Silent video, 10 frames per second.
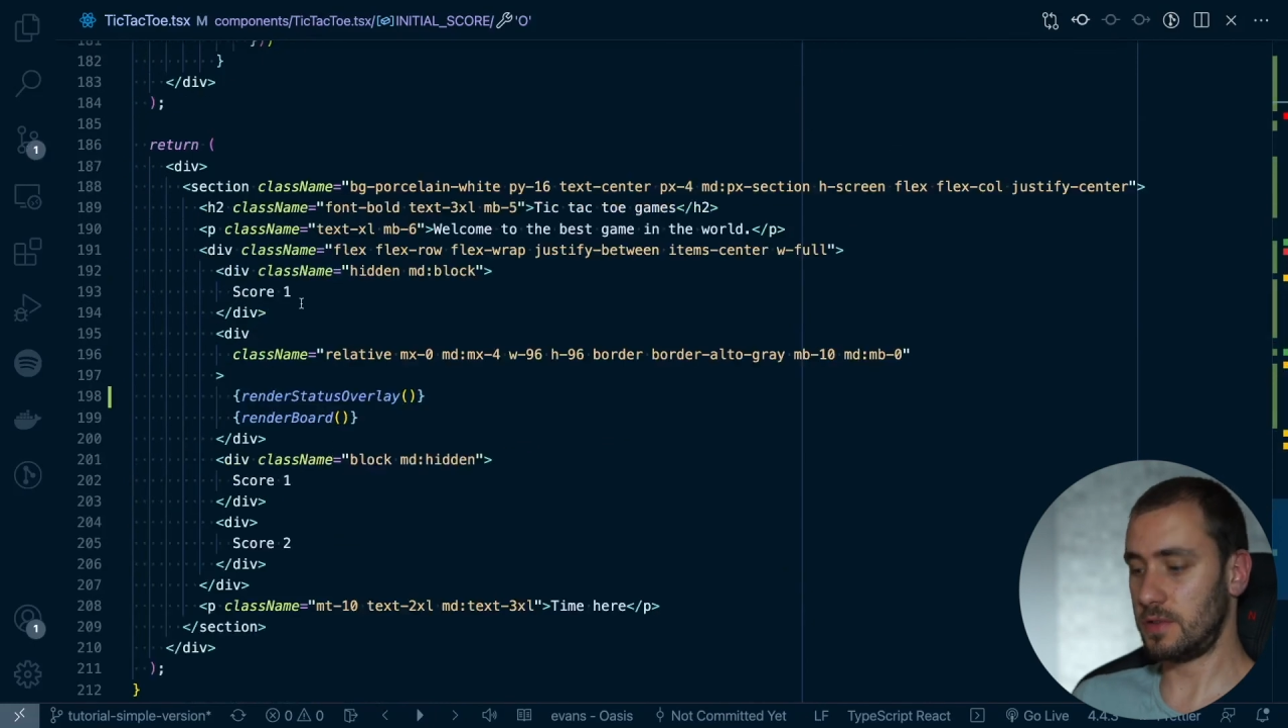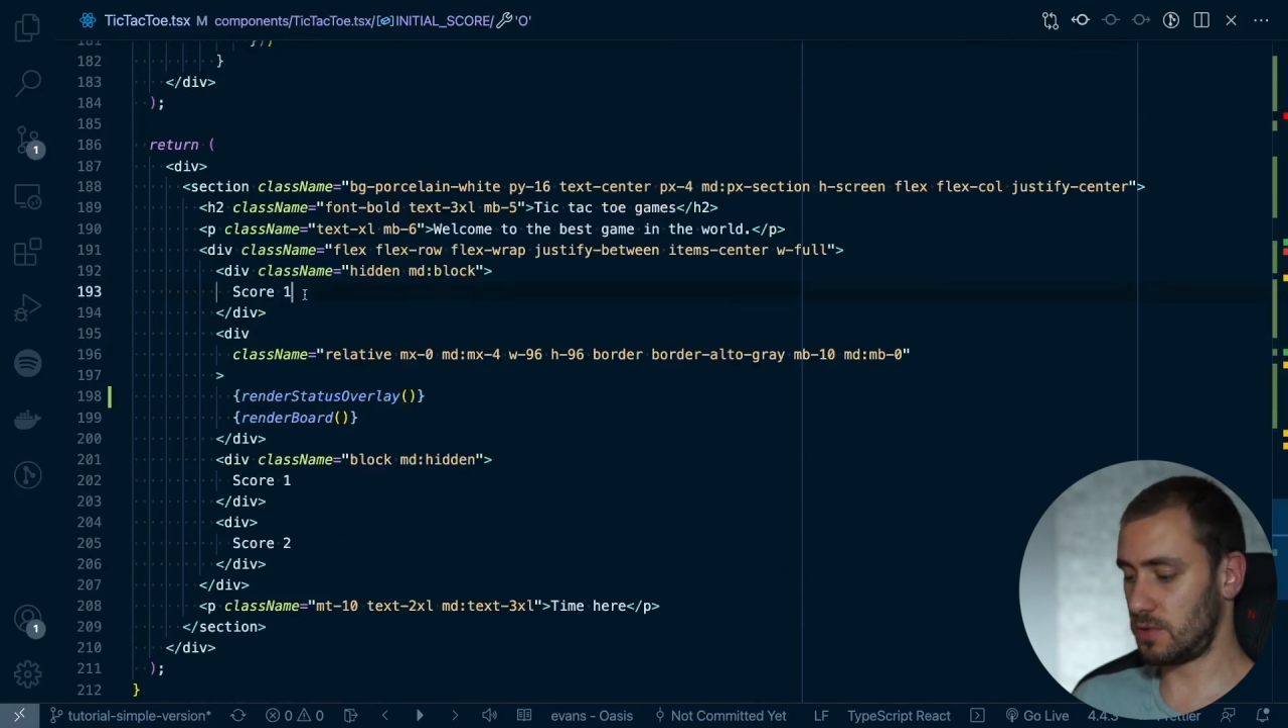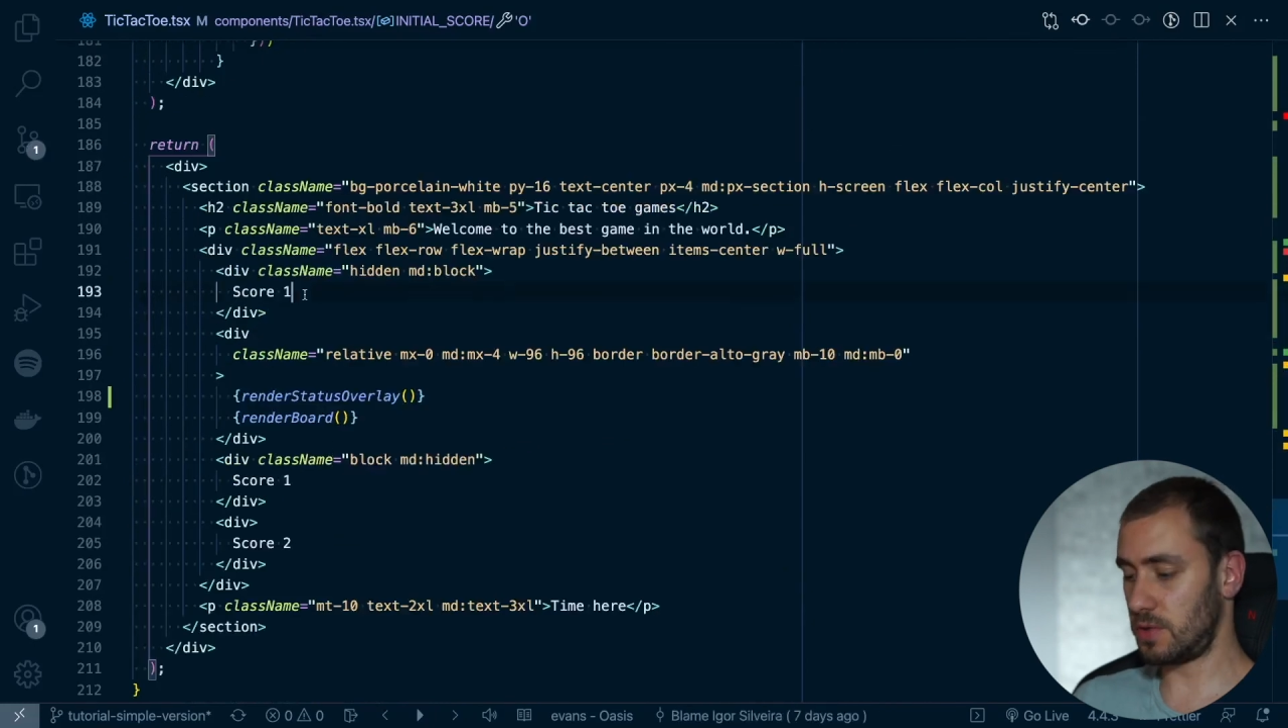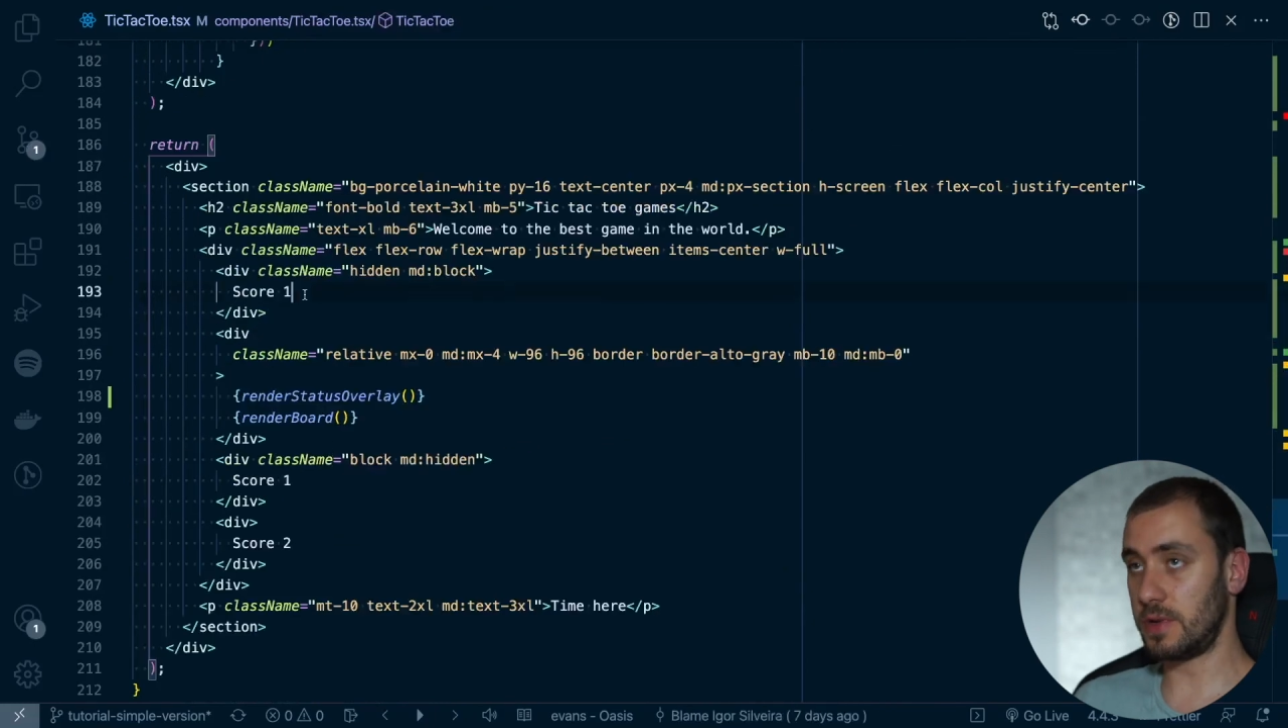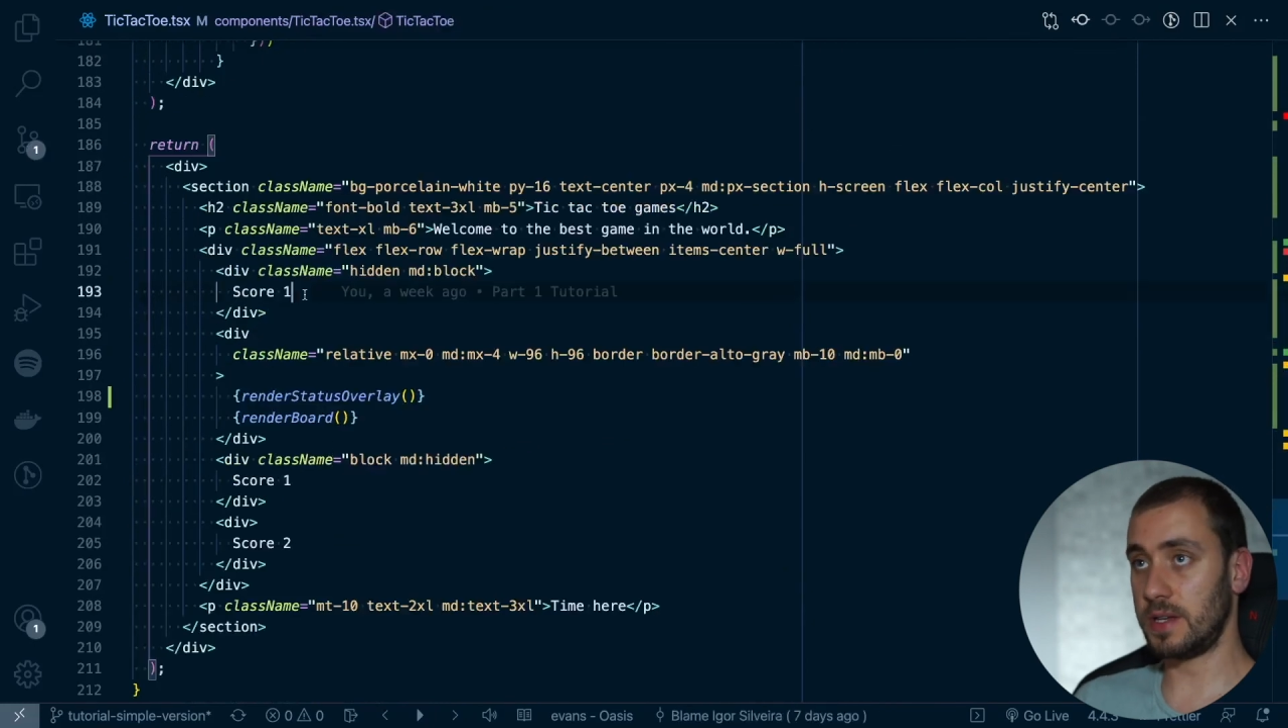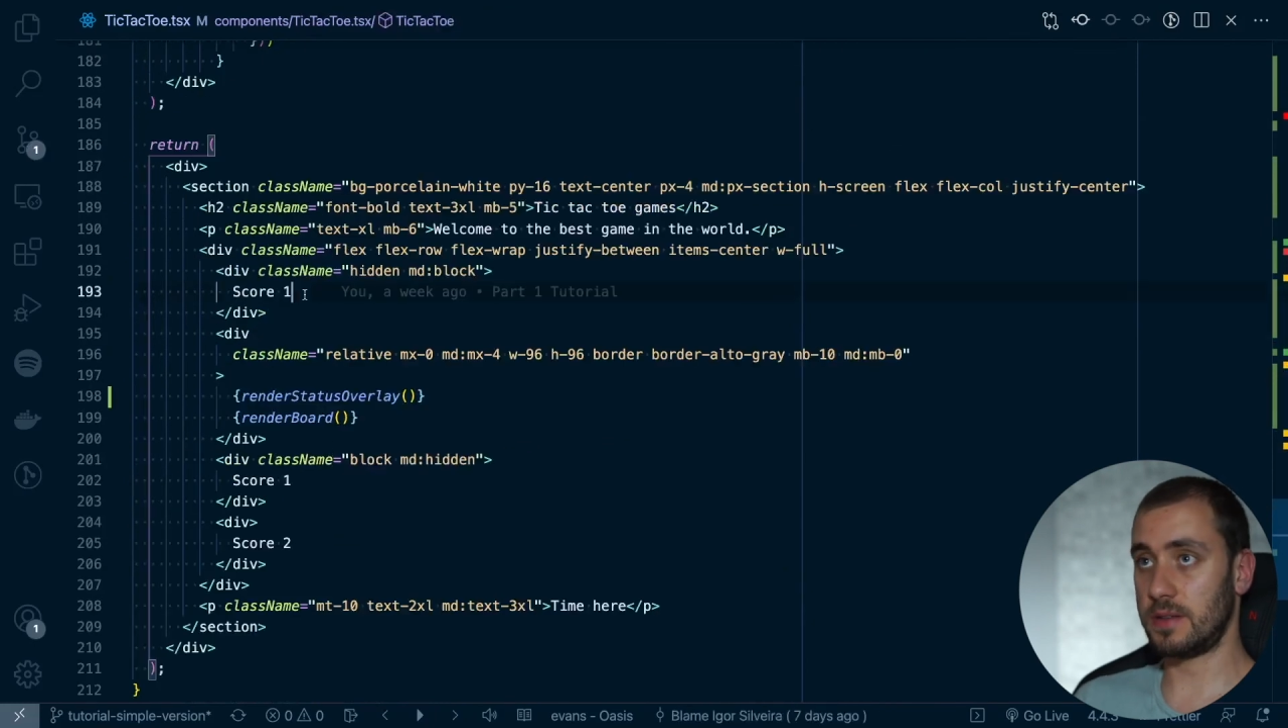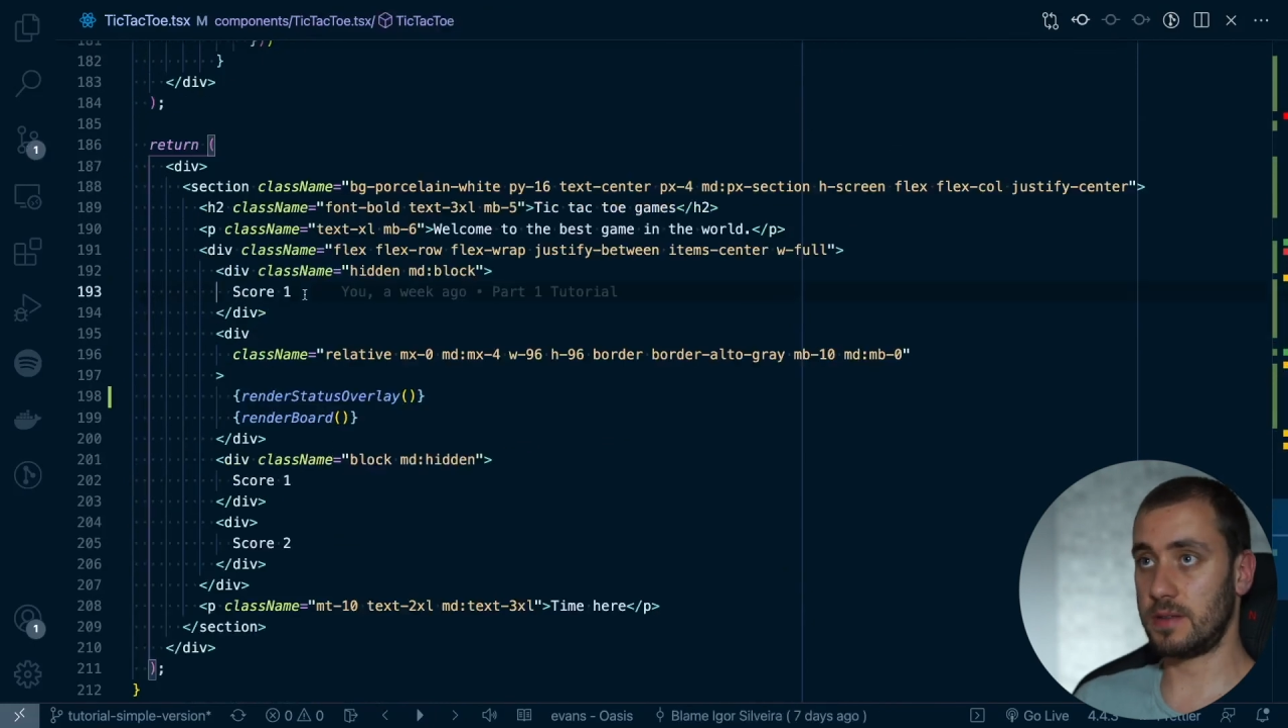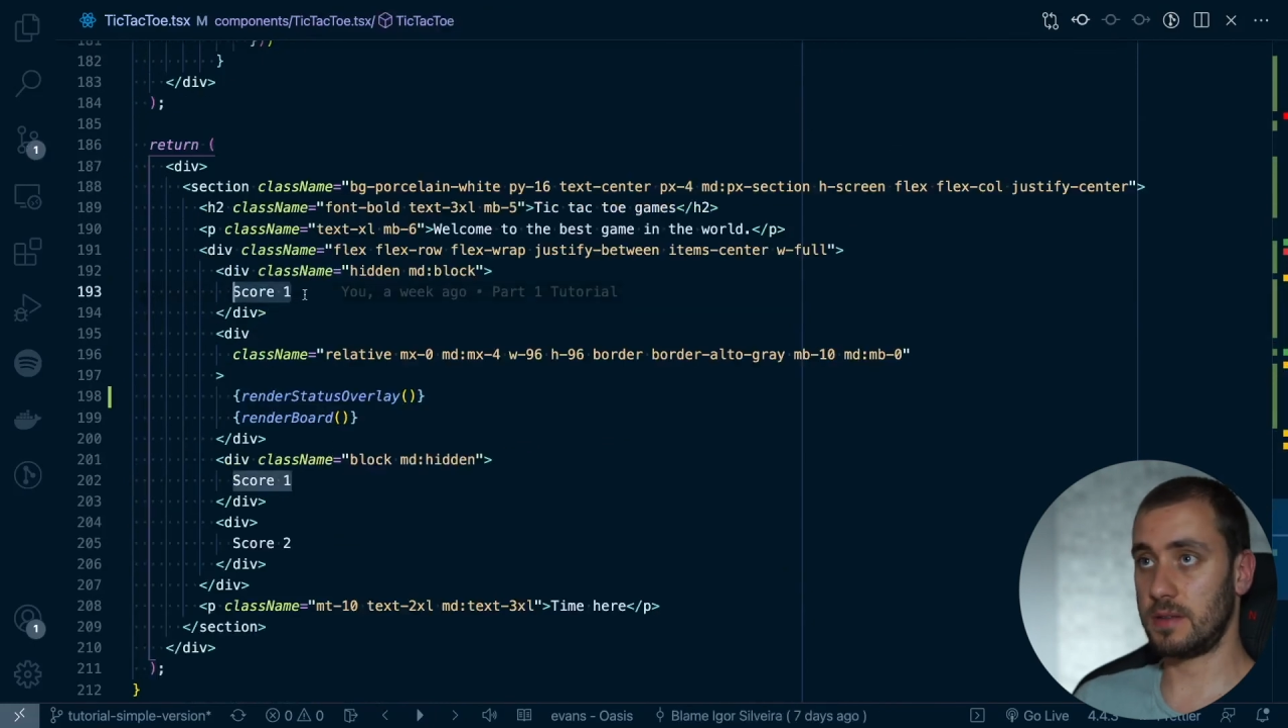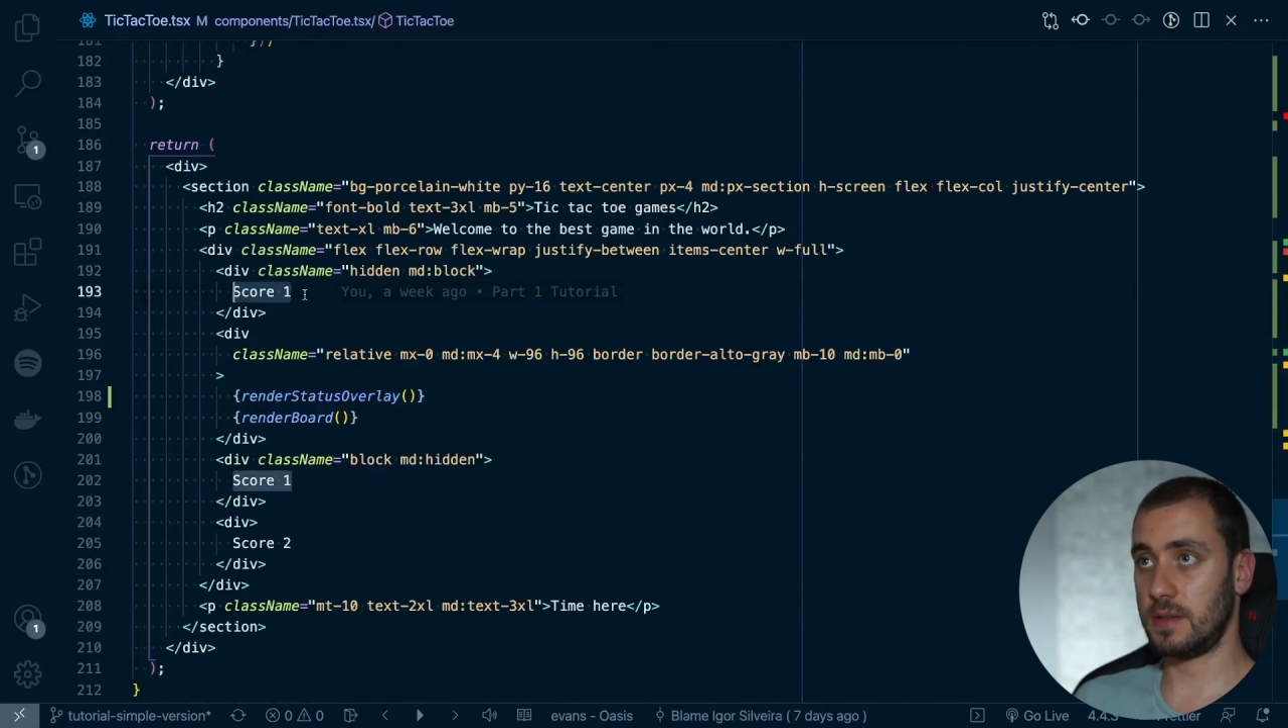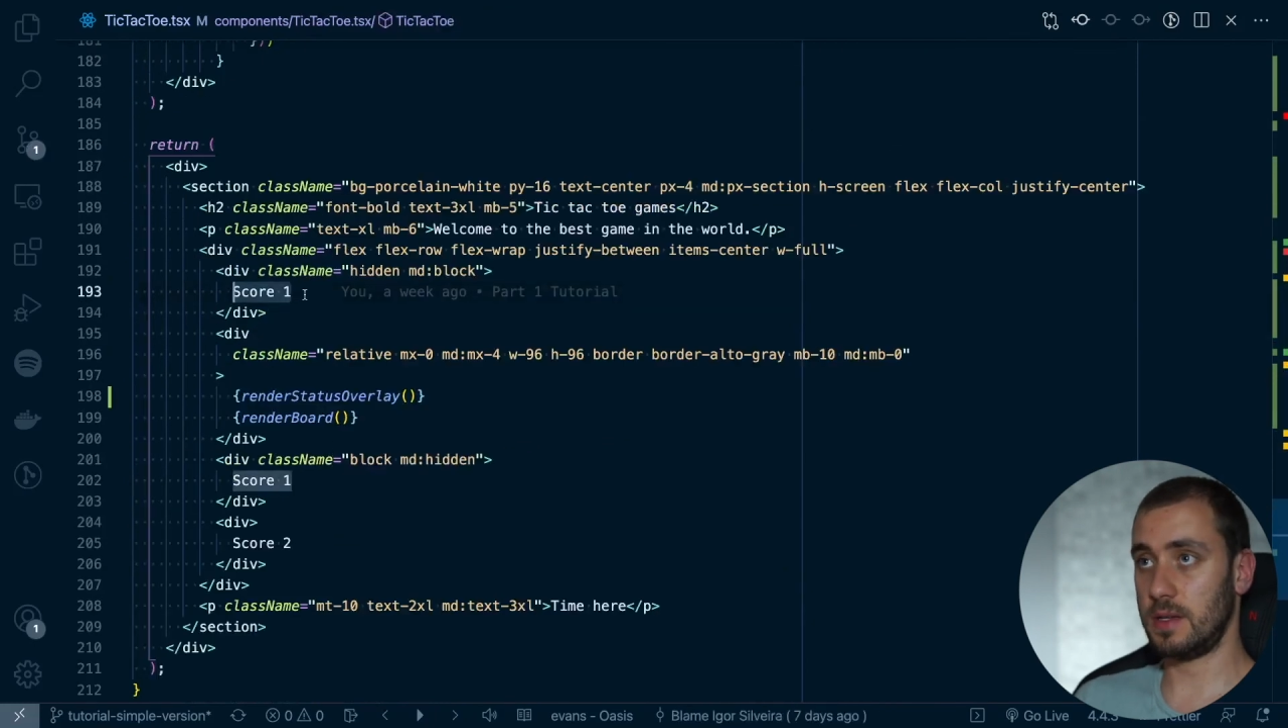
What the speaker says: scorings